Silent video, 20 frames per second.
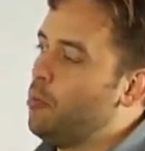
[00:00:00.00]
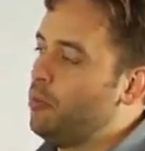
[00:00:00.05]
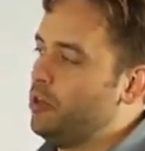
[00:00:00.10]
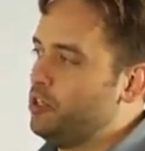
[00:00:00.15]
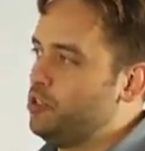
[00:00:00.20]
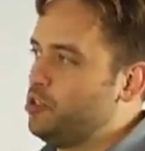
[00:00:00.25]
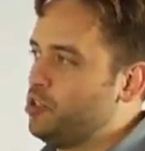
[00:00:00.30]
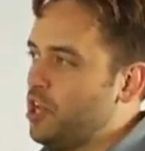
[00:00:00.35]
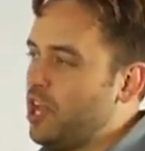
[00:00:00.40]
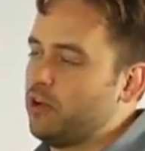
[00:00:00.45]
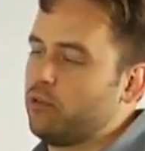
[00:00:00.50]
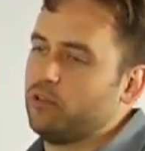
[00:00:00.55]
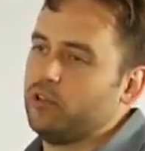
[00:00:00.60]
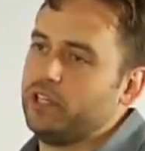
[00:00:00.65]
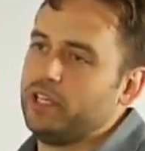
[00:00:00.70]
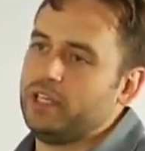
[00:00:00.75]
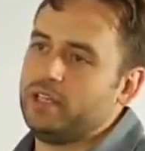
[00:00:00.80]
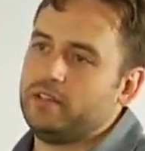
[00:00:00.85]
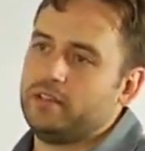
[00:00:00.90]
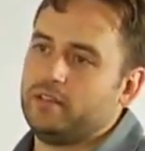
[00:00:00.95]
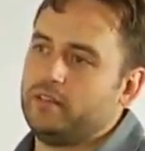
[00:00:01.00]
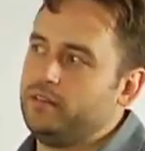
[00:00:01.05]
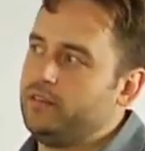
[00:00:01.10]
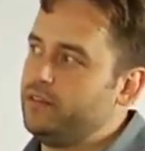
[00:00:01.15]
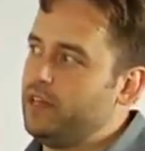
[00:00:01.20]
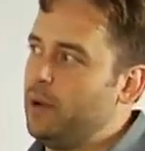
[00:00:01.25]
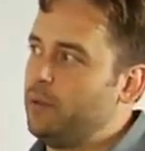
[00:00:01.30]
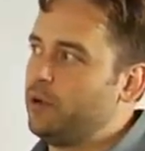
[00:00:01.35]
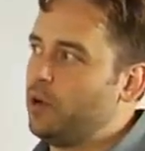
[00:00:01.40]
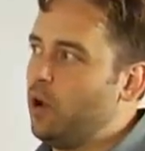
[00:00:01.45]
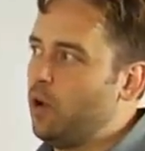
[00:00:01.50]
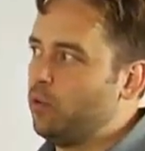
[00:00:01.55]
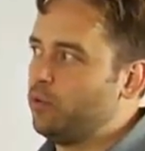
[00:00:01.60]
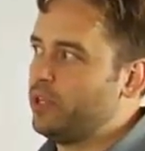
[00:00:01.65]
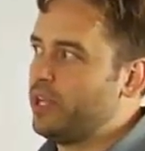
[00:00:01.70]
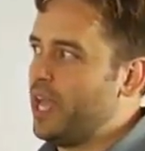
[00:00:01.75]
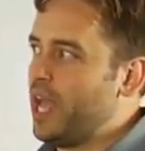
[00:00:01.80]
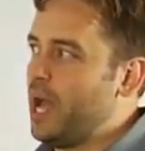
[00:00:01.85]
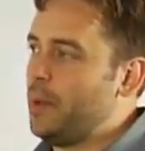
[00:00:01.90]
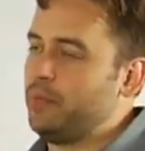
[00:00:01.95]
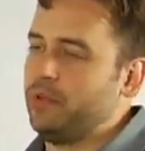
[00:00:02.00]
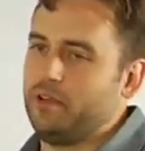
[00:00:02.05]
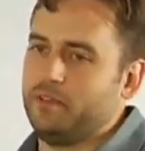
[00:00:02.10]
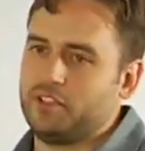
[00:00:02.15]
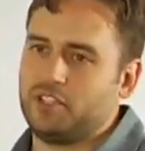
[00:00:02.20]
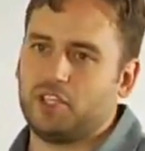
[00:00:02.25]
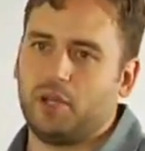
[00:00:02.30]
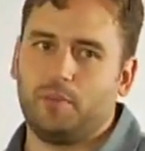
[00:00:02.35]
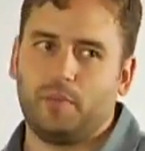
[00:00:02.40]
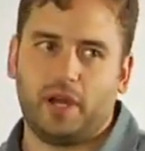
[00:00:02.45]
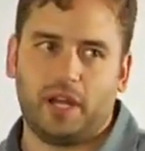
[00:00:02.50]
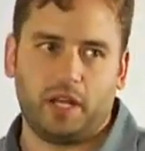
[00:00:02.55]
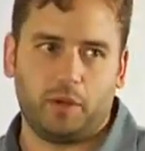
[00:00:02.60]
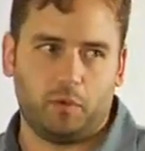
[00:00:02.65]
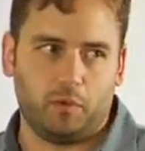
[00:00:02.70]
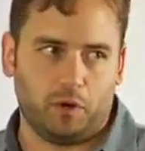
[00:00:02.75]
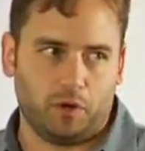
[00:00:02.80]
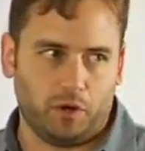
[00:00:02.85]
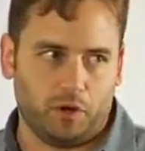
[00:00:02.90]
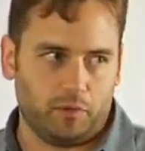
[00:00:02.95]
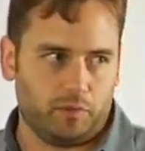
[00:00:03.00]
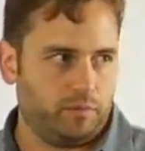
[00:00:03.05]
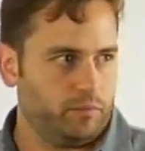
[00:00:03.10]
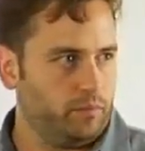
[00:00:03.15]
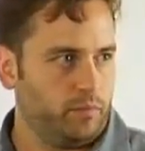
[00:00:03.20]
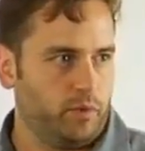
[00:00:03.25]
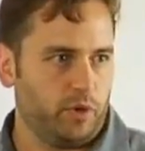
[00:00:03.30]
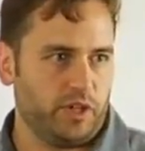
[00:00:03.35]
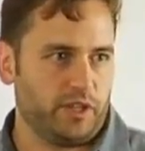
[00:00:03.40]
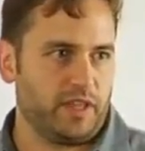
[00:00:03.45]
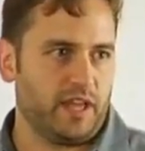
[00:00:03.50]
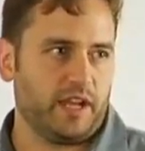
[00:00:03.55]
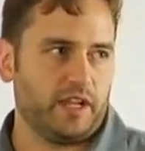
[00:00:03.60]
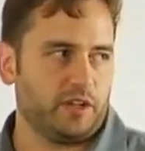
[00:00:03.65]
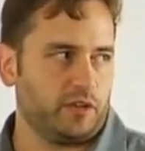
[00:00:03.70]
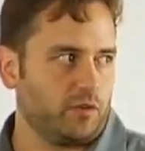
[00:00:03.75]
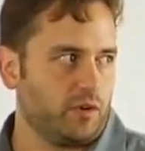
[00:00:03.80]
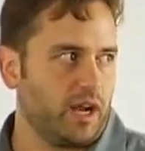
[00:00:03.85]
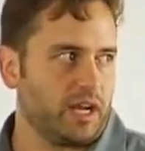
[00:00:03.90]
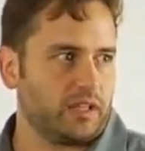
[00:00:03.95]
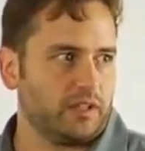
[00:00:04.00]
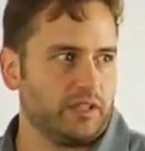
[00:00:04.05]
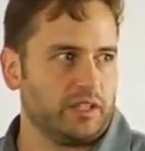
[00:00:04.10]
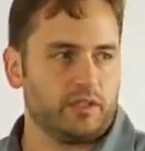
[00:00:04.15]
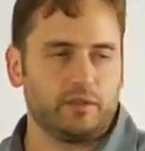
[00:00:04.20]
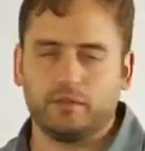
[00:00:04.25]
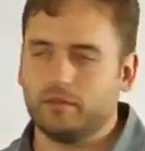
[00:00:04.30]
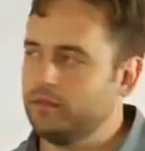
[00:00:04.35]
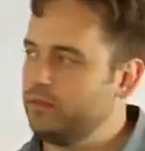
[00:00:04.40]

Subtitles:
But generally, that would only happen if somebody were putting that in directly.